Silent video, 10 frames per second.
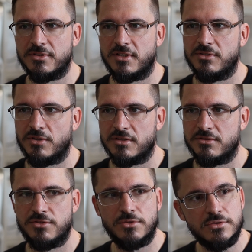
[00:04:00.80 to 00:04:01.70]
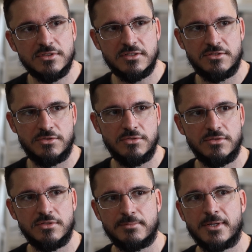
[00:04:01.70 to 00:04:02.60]
that are not used
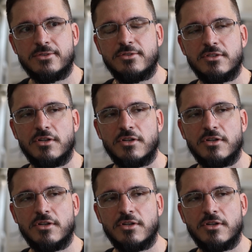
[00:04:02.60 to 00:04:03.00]
to specialty